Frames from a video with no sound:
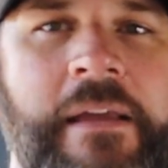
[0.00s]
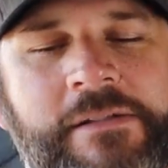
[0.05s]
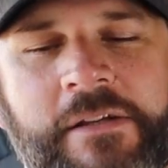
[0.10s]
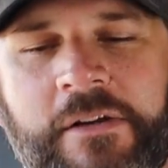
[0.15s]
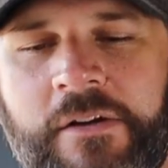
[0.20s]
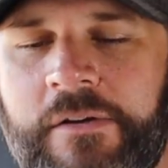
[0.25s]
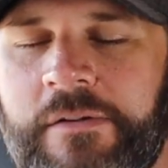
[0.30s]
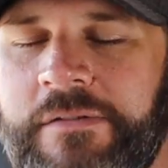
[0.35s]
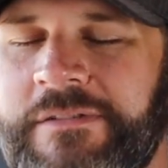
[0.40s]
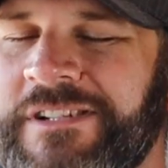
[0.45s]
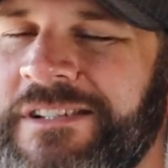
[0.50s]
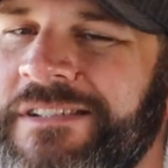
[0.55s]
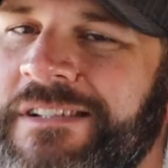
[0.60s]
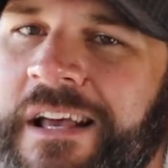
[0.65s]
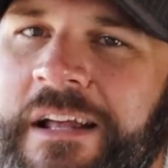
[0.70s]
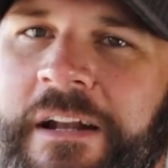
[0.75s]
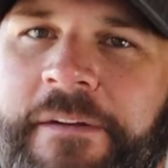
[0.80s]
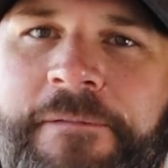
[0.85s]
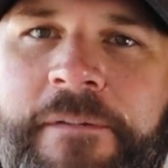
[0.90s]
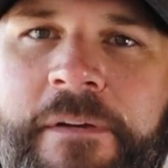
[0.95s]
So just
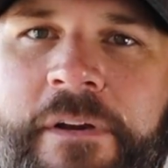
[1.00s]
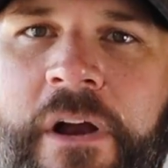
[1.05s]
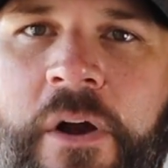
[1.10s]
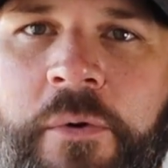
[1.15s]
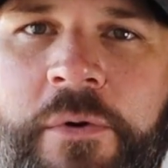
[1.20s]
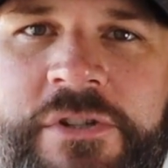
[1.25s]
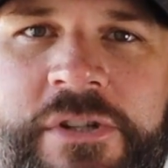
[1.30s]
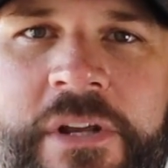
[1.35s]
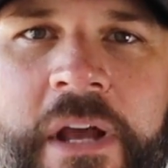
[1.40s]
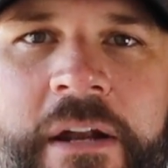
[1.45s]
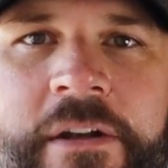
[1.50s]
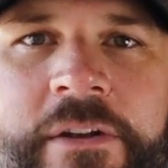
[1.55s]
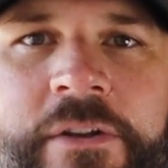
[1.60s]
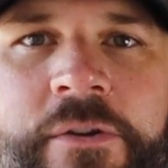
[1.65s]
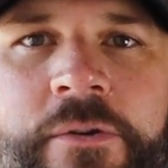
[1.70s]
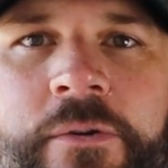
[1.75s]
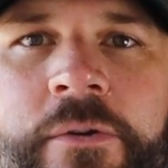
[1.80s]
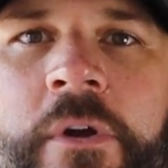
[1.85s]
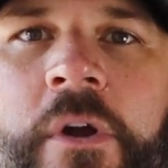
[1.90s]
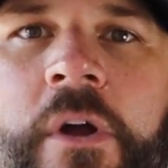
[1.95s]
kind of figure out what you got to
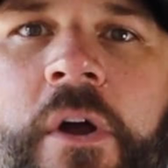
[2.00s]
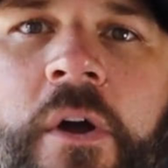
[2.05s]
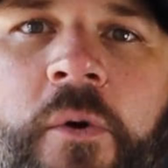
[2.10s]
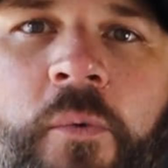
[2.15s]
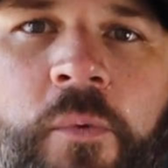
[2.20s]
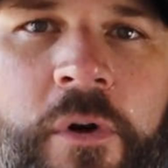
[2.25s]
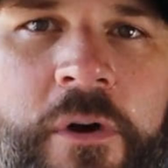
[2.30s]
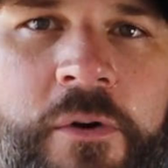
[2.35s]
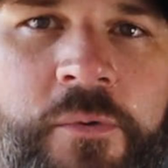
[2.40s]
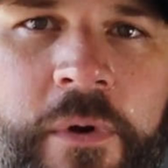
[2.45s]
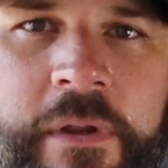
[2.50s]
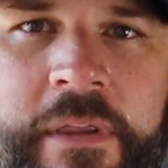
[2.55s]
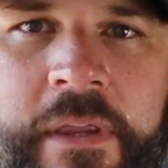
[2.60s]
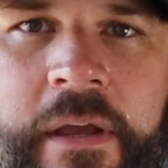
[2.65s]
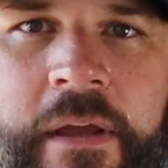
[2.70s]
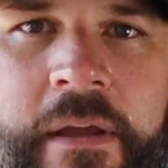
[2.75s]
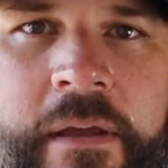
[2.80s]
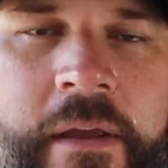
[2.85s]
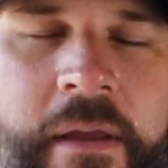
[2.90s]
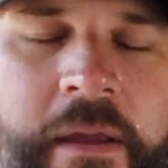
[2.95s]
do, work with
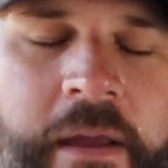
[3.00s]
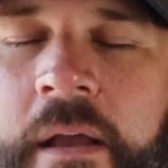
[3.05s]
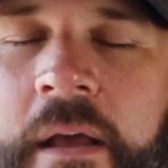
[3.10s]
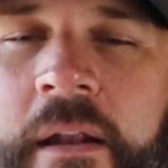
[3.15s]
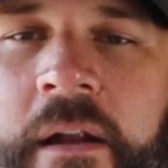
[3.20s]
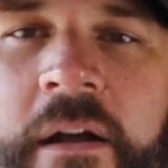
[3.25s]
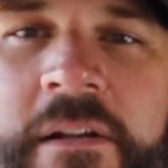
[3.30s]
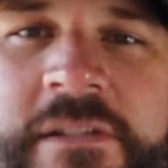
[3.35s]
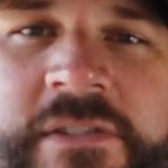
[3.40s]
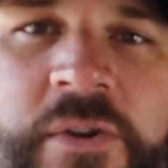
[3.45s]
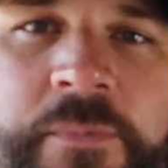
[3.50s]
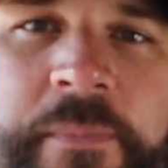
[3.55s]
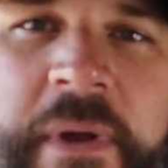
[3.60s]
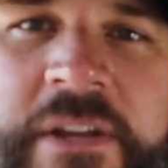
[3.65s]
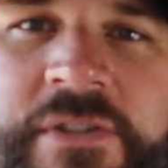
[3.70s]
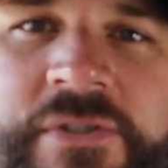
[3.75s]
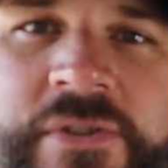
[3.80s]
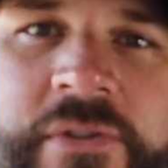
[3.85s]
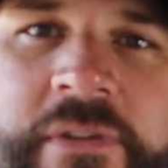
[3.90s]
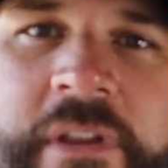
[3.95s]
it, and also
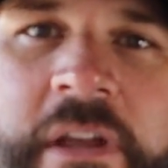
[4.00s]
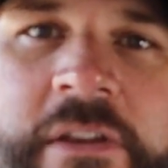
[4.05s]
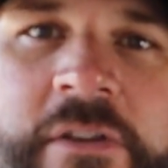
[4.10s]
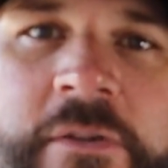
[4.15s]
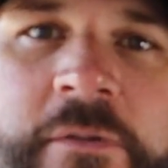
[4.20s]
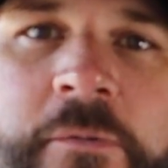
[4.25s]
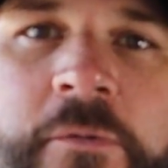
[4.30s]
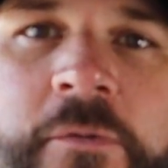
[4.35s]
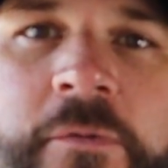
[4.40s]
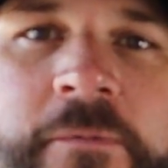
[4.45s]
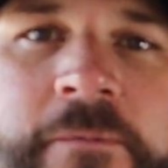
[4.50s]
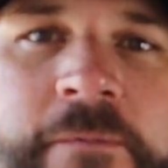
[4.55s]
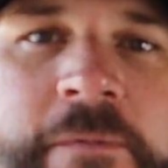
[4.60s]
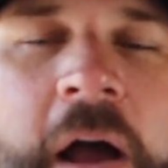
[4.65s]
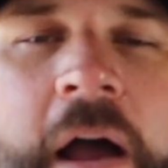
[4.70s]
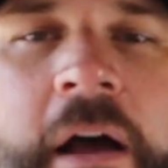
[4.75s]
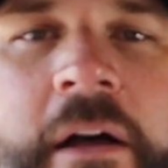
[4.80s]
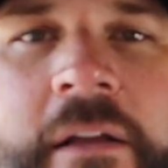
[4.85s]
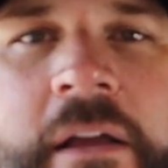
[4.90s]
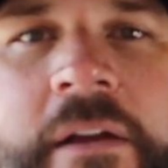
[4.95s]
make sure that you
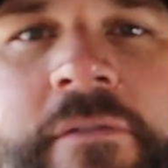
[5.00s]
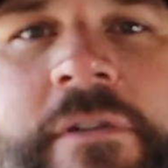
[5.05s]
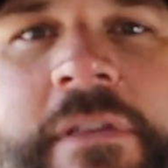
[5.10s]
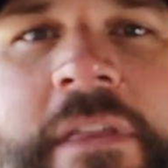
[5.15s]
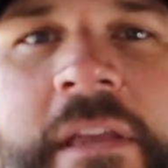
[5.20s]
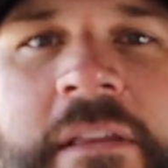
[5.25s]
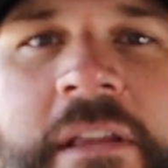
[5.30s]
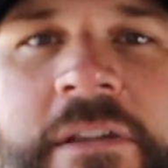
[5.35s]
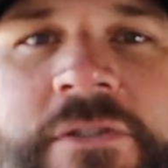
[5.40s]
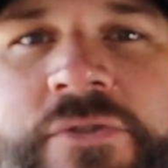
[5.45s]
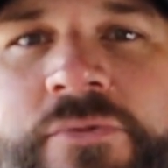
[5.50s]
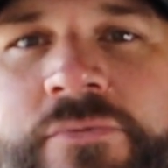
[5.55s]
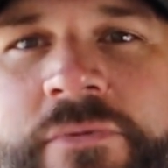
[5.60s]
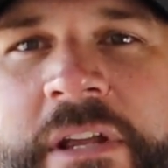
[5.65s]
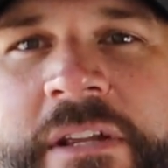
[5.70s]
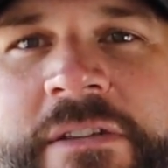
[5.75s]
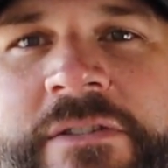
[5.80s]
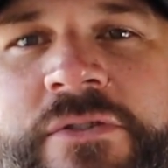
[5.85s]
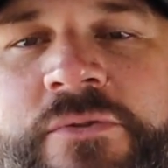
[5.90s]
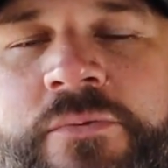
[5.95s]
file everything that you
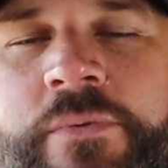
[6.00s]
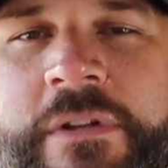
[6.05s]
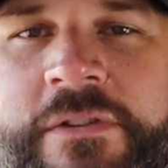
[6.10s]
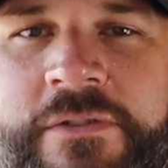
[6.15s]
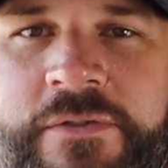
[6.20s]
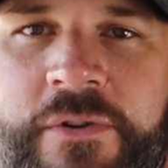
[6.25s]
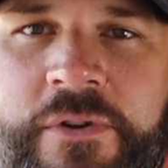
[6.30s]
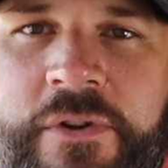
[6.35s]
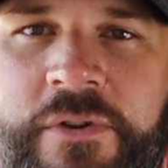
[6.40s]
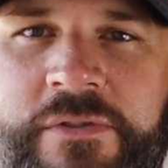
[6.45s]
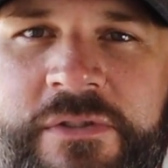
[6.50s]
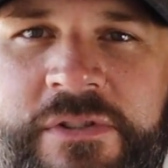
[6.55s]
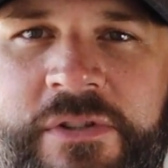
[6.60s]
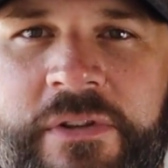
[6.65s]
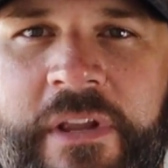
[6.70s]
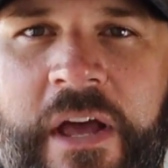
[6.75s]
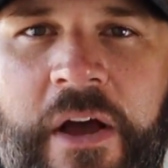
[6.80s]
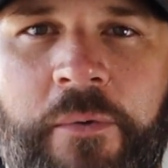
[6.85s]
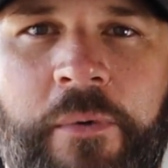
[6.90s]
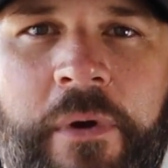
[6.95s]
need to with Turo,
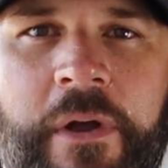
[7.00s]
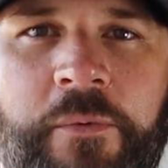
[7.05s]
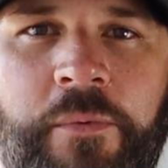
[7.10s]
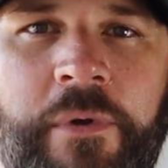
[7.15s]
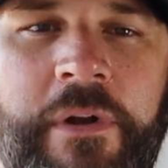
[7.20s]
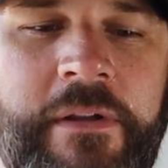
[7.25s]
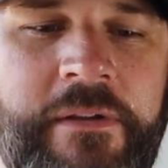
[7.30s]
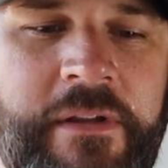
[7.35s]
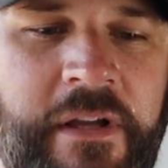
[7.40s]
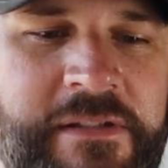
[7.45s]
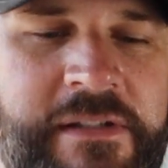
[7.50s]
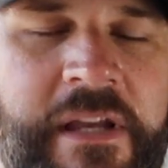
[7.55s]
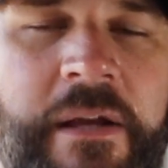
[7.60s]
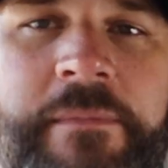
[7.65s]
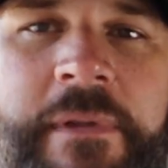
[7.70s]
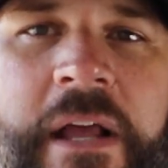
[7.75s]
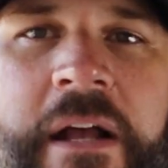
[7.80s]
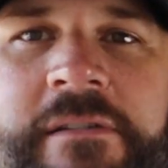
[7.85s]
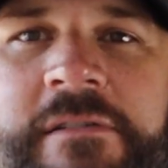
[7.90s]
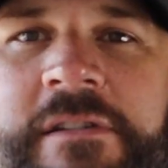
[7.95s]
so that way when it does
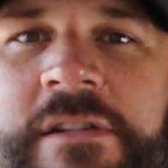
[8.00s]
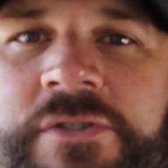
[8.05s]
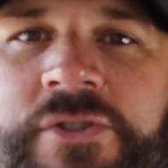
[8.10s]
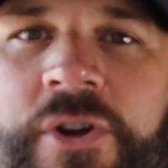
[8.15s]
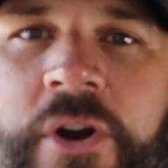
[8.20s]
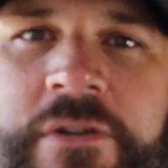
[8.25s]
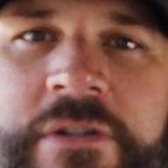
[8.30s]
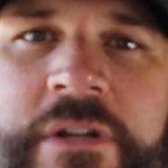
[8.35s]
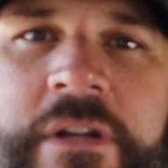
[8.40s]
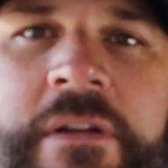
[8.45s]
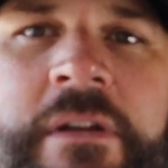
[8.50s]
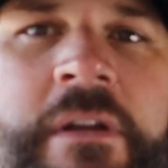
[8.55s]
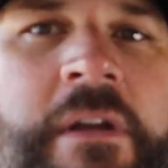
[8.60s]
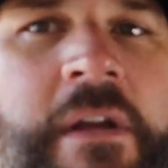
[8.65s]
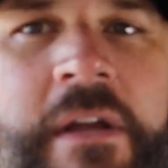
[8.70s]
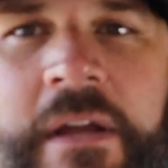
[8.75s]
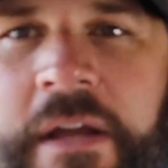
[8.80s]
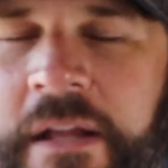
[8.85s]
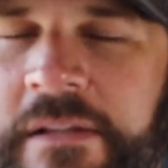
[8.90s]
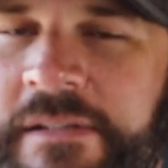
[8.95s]
come down to charging,
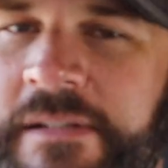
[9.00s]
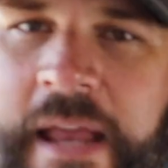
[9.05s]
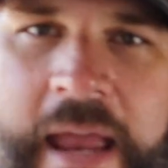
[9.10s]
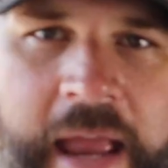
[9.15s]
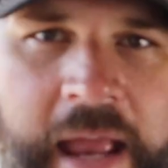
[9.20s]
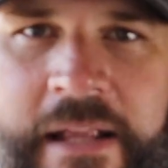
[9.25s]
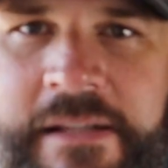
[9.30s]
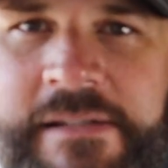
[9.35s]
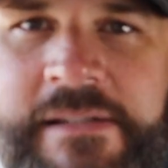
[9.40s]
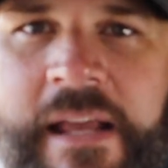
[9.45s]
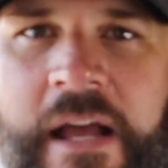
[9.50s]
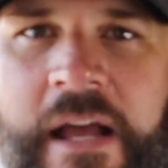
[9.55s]
it's hands